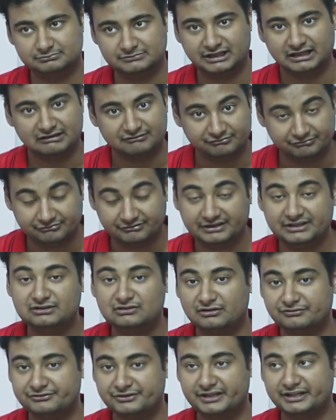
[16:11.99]
they are very
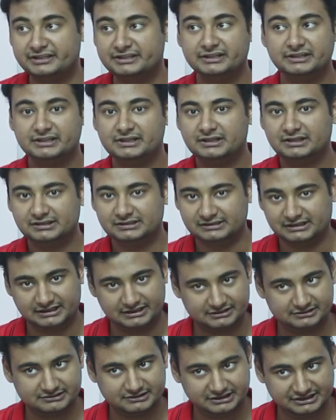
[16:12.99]
confident
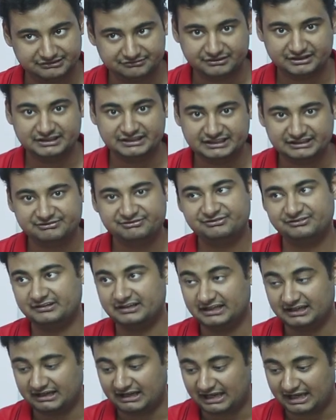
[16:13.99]
that even if
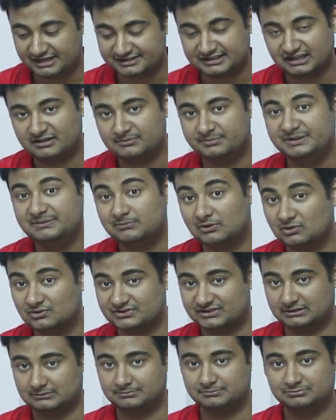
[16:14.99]
SRB
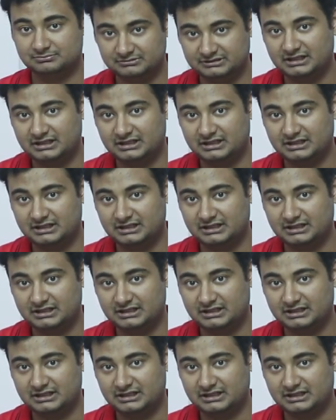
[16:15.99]
blows up,